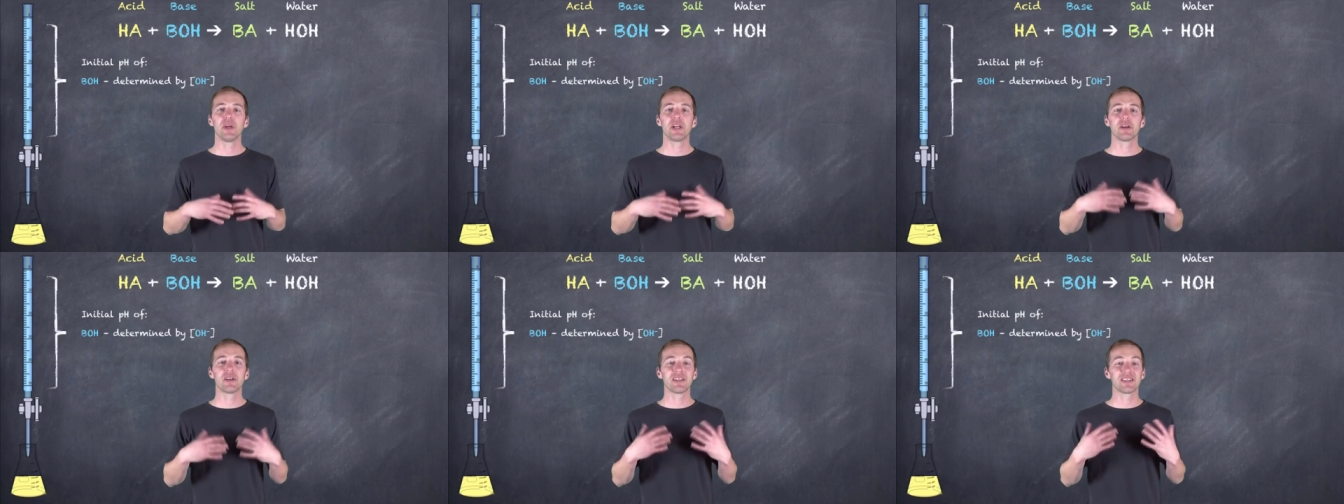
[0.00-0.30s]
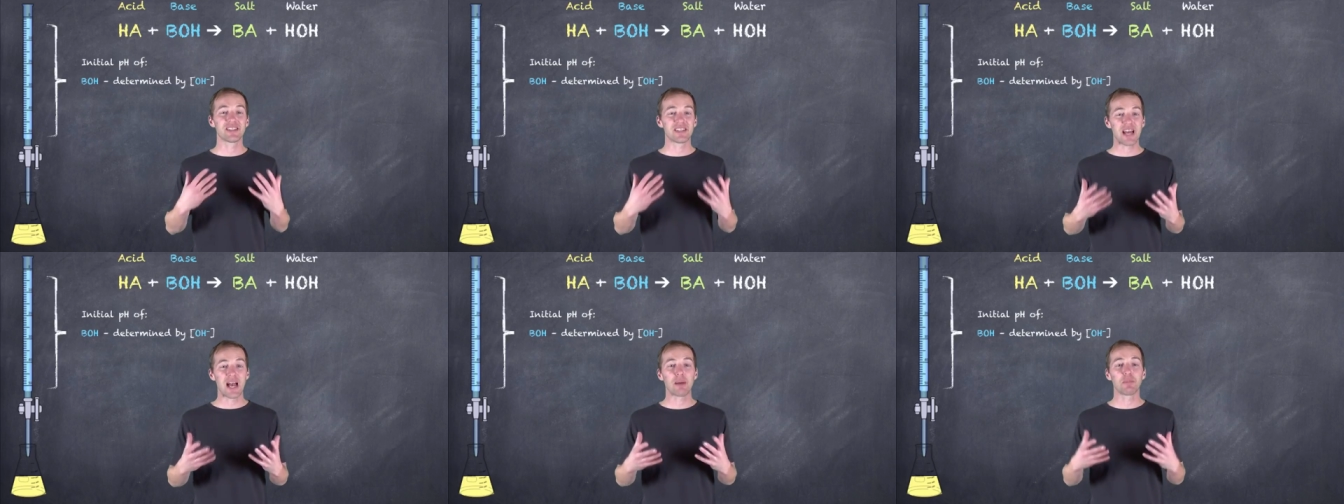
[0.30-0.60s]
we could
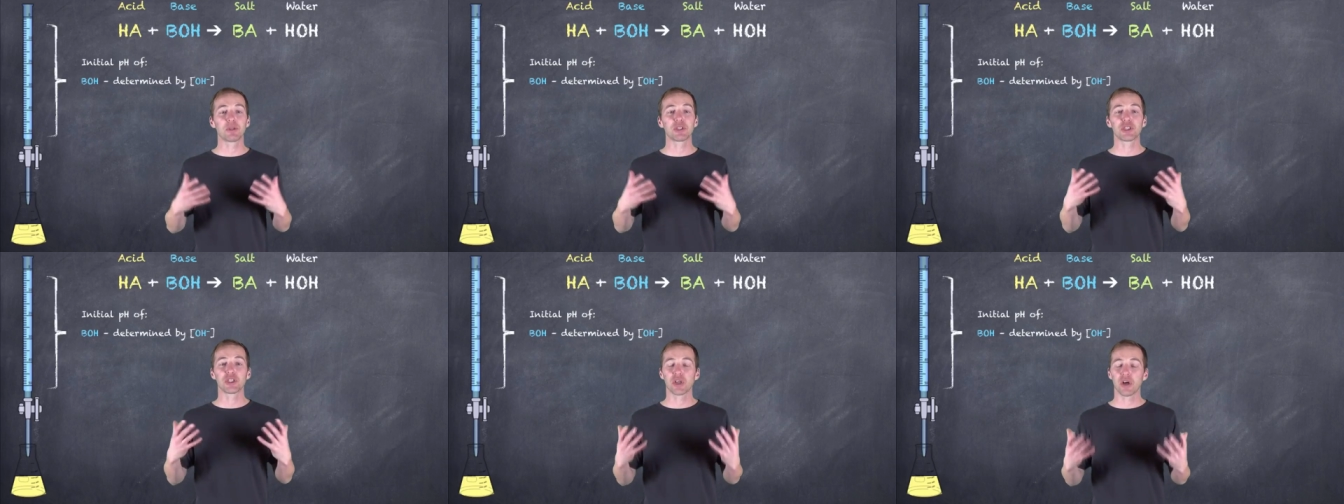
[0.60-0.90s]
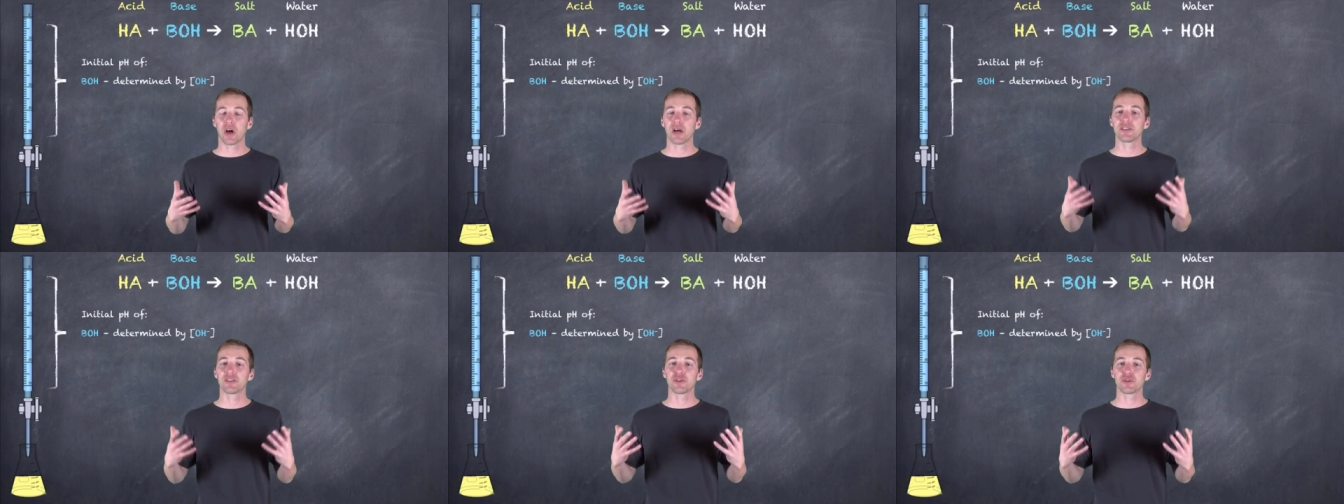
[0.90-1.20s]
establish
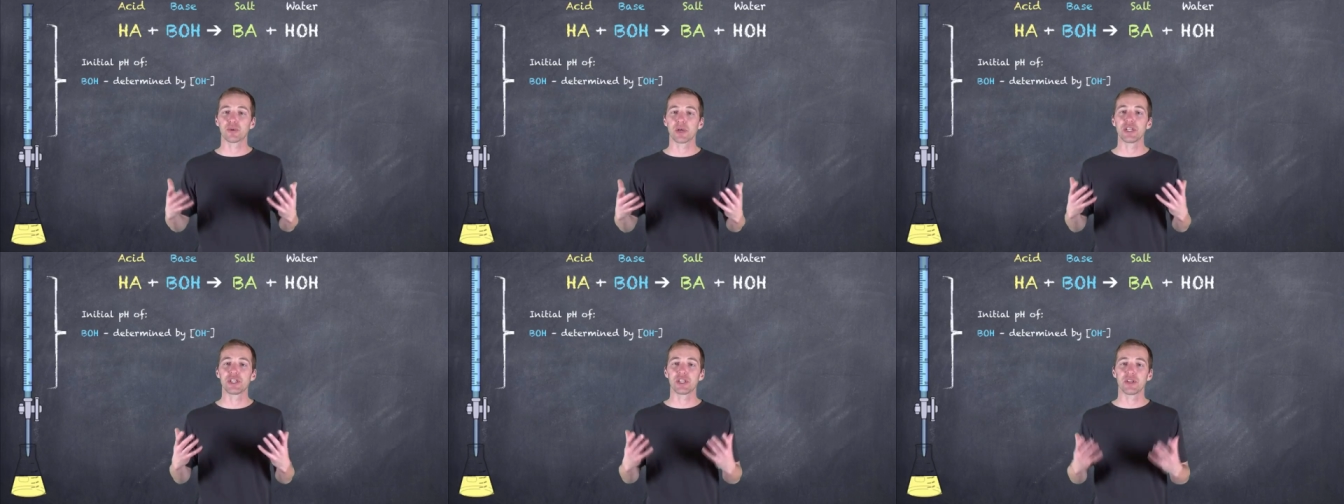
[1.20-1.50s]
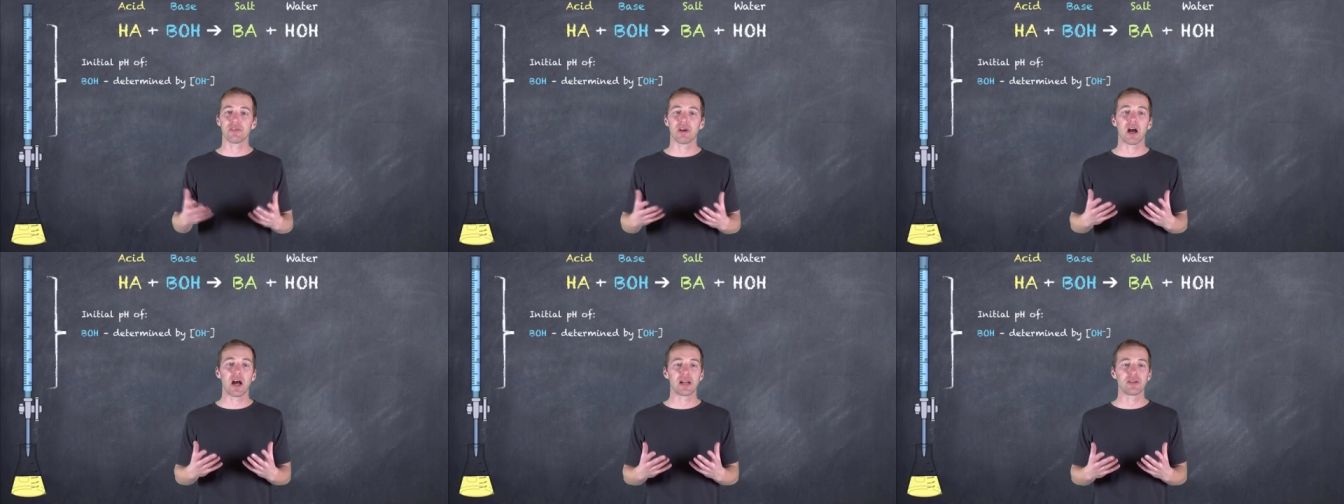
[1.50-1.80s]
the
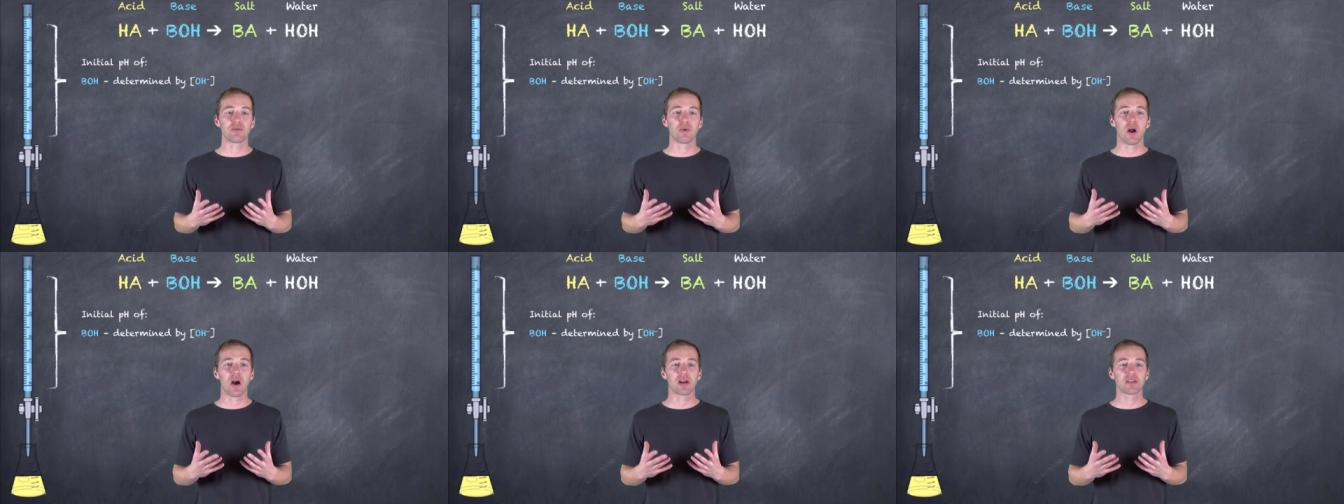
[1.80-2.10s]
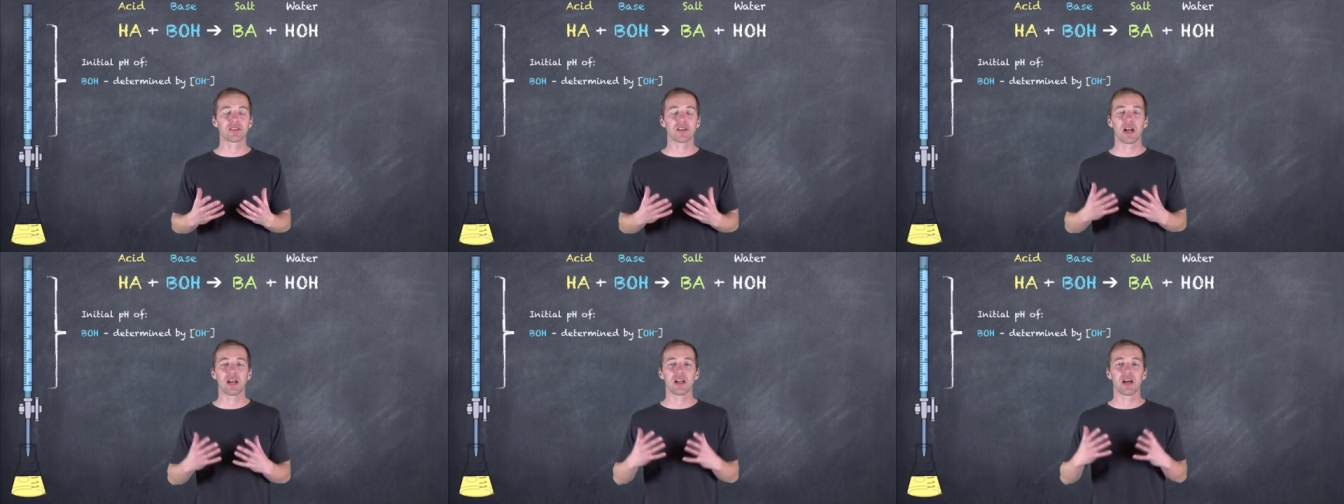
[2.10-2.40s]
concentration of the
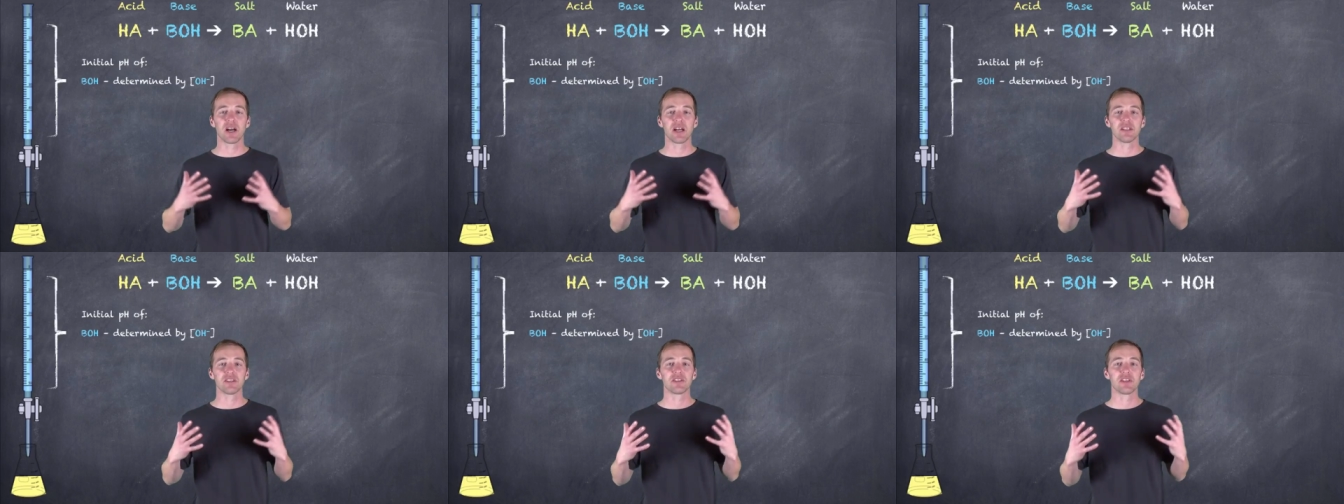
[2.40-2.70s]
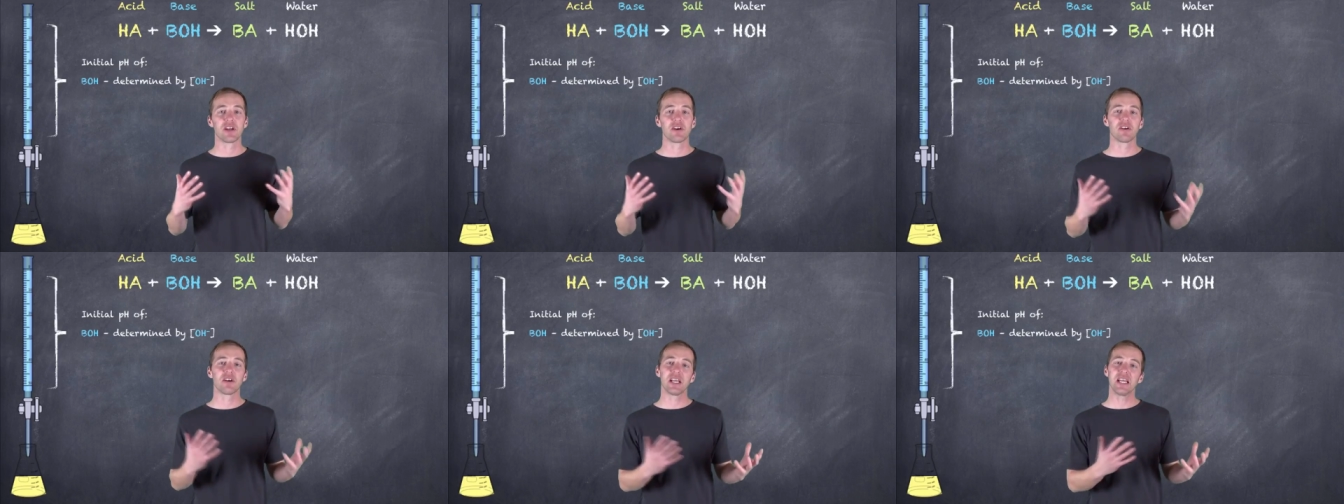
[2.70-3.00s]
hydroxide
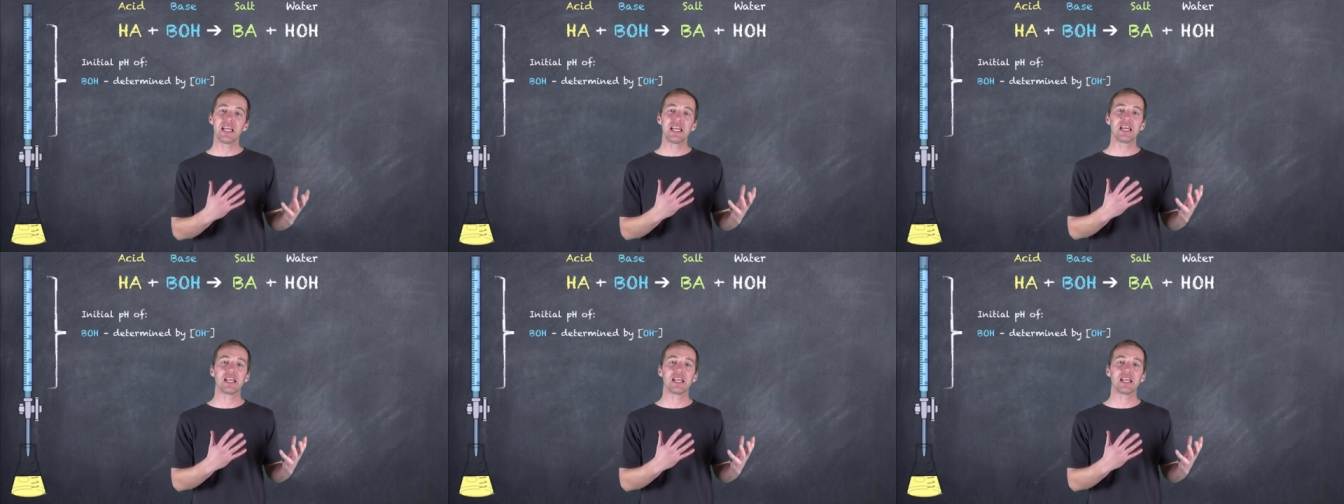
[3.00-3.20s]
ions that are